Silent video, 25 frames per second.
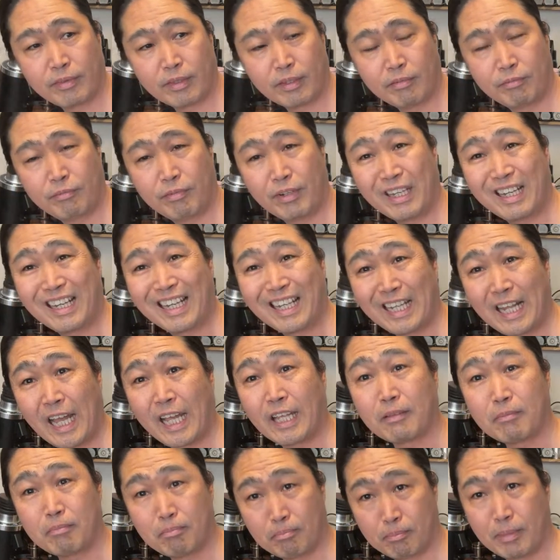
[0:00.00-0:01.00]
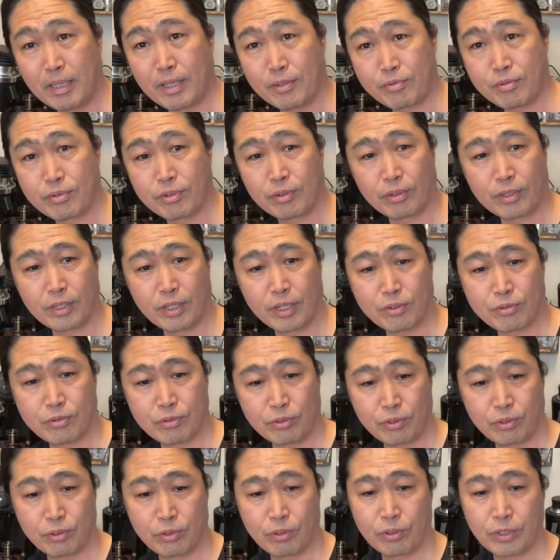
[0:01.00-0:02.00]
Very light mist, okay? So
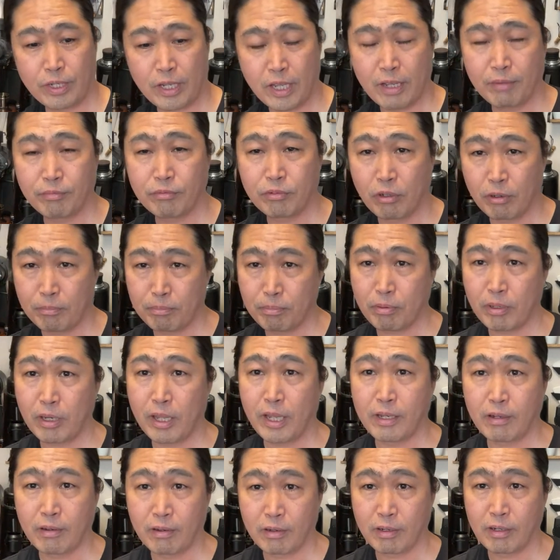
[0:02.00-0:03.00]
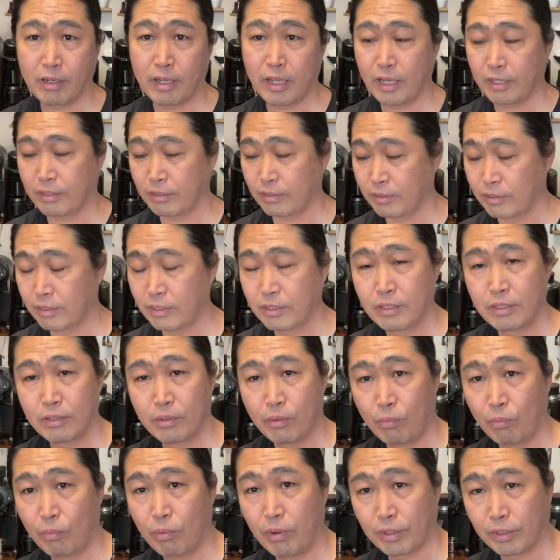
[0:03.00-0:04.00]
you don't have to apply a lot of
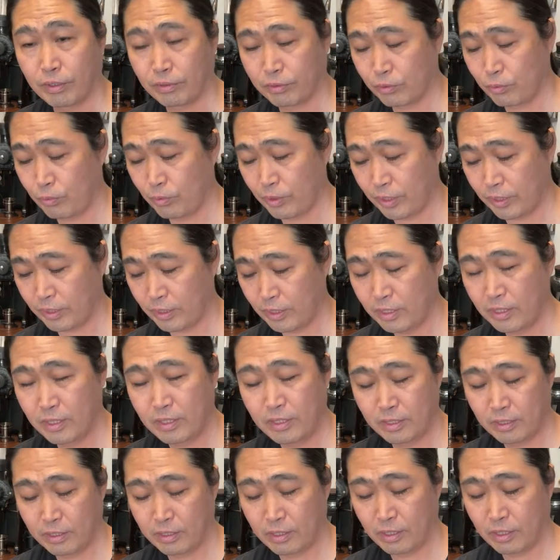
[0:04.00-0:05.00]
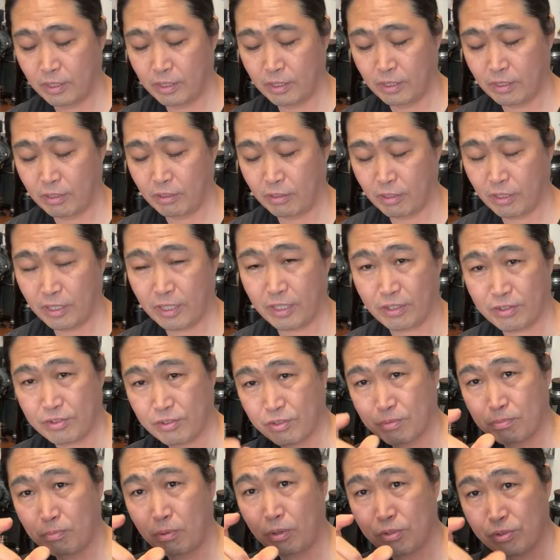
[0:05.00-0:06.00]
water to it. Uh, a lot of
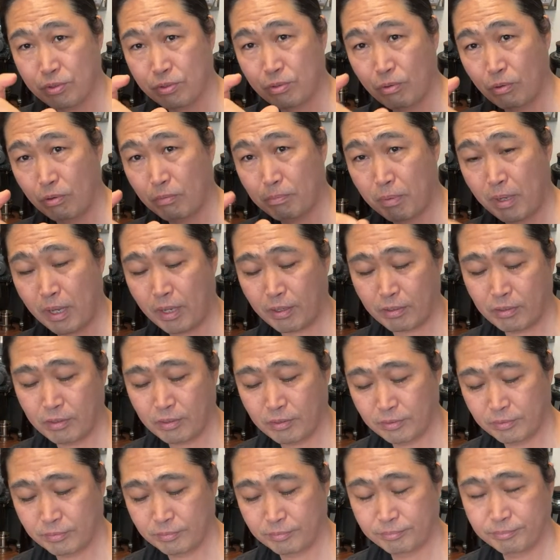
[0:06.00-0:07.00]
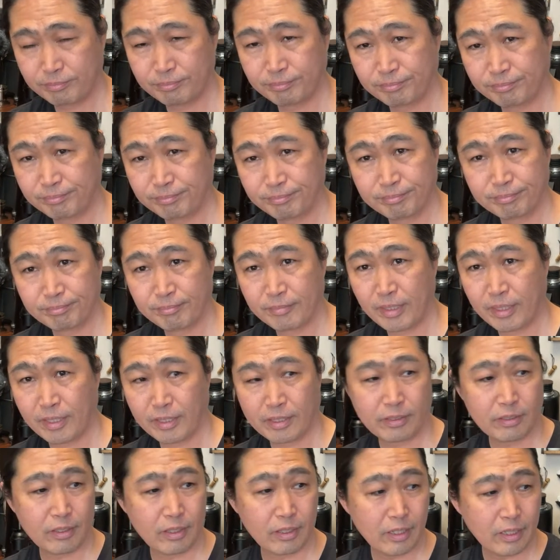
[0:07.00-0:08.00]
smart squirt bottle. I
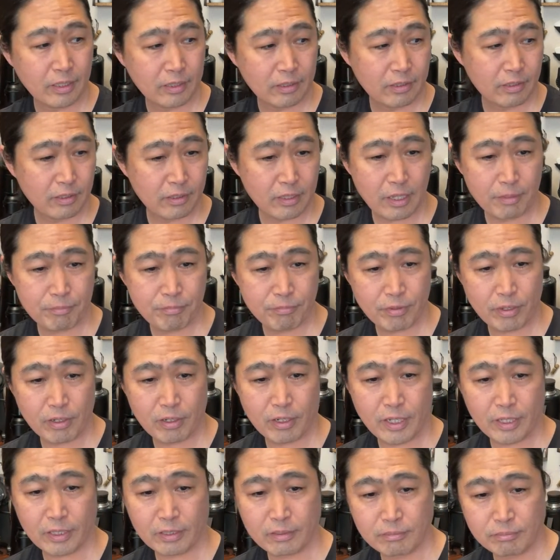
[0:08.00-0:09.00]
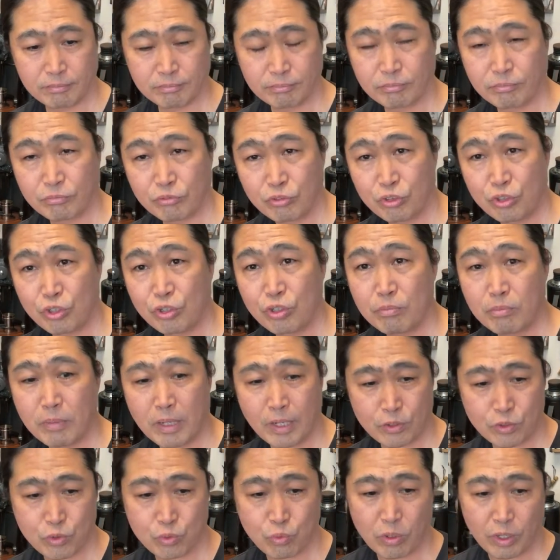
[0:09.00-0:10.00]
don't know, I think I felt like too
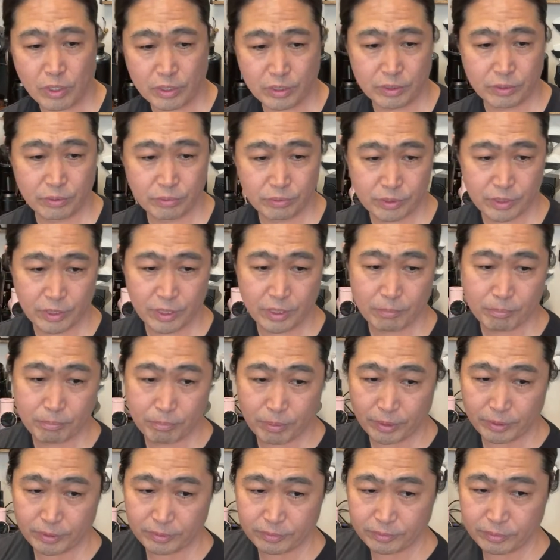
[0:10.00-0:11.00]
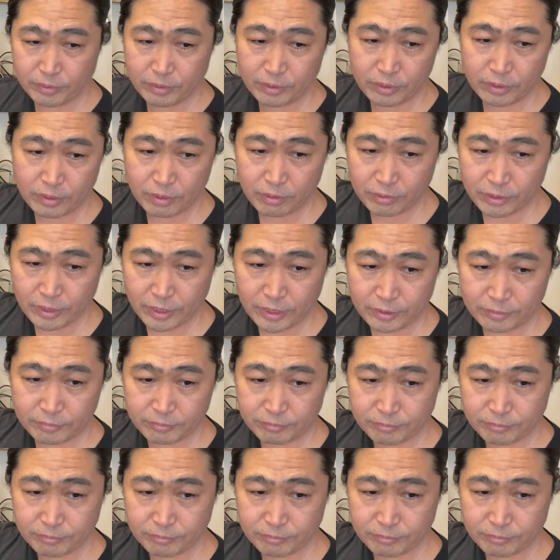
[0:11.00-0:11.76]
much water, okay? But again.